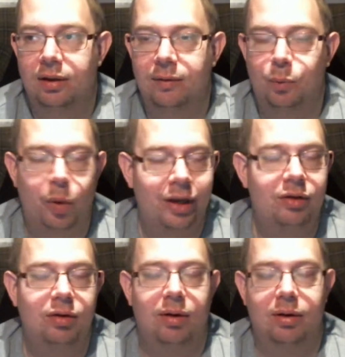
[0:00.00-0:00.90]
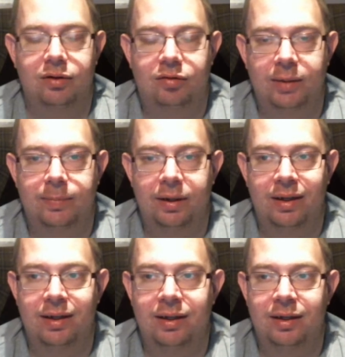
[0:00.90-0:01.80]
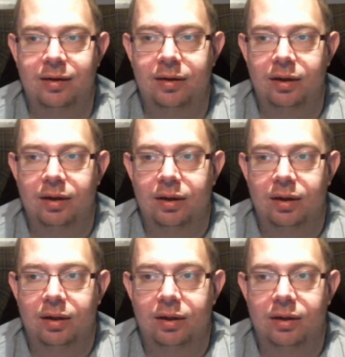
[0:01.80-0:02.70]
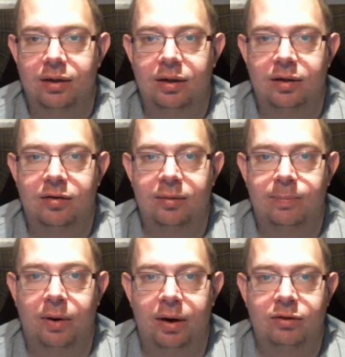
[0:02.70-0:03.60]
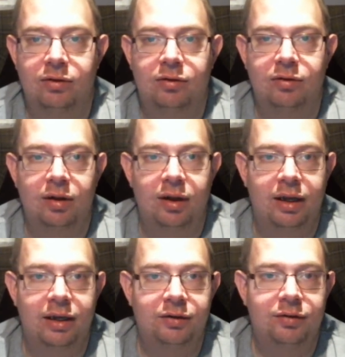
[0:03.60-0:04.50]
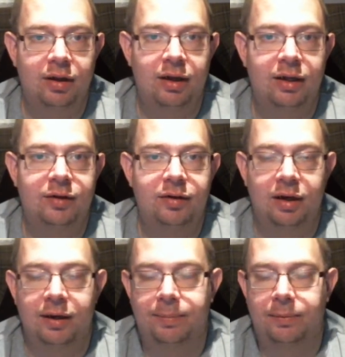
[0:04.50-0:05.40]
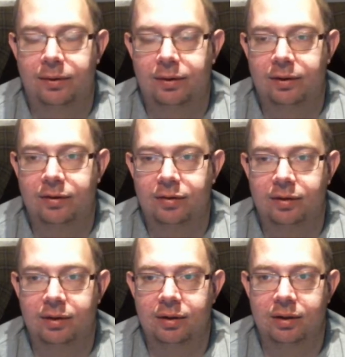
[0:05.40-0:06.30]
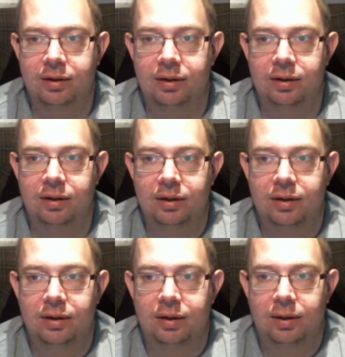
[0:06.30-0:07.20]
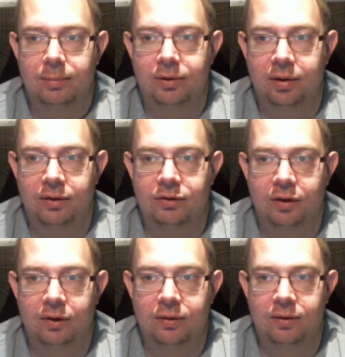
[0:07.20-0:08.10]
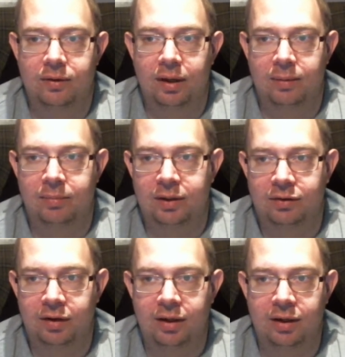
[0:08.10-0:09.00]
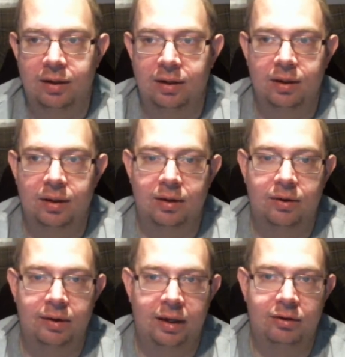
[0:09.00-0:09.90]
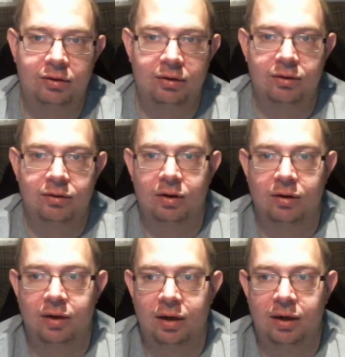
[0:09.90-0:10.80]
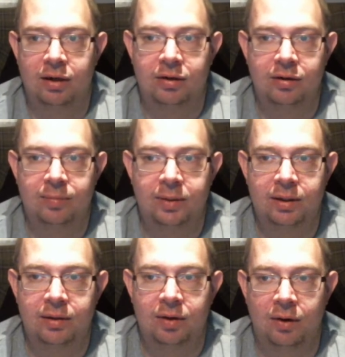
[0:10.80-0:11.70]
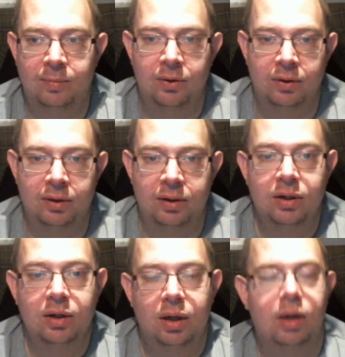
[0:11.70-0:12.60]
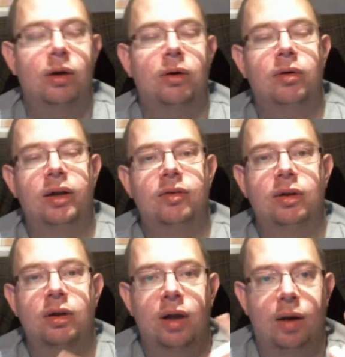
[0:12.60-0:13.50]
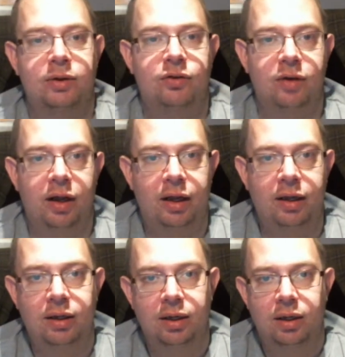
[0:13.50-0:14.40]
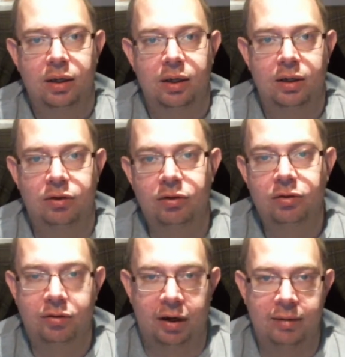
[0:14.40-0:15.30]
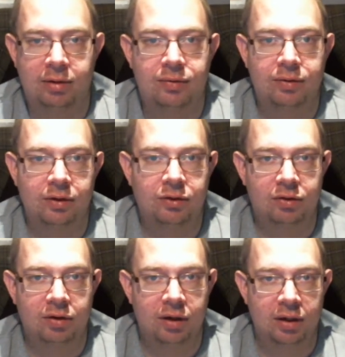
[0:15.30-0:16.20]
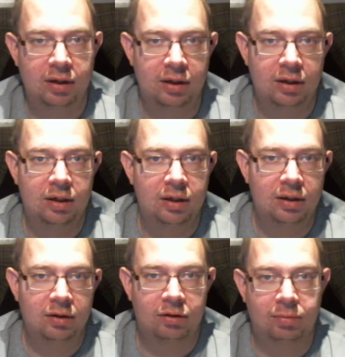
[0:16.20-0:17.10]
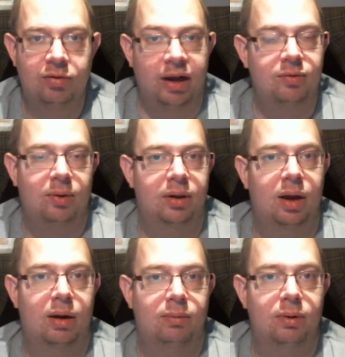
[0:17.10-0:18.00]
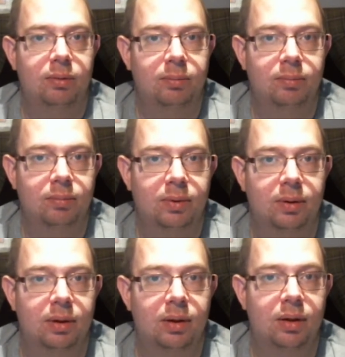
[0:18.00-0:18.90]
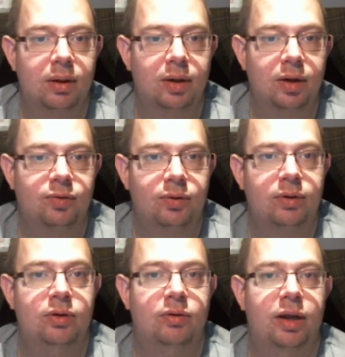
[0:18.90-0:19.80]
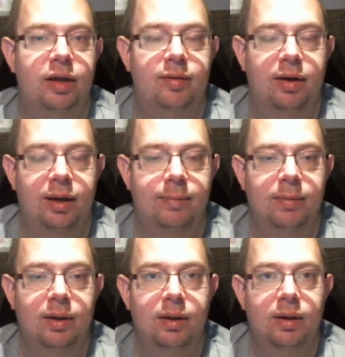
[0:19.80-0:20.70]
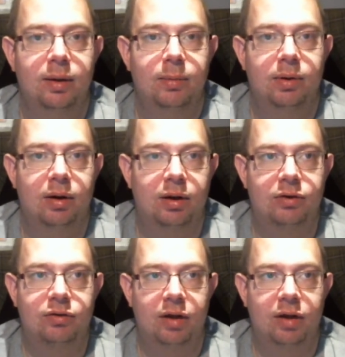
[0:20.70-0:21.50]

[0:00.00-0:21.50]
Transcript: Way too long a trip, and that's in part due to delays at the airport, but also them missing connections. So I could have been home earlier. Alright, I will say, due to time difference, subtract 1 hour for UK time, because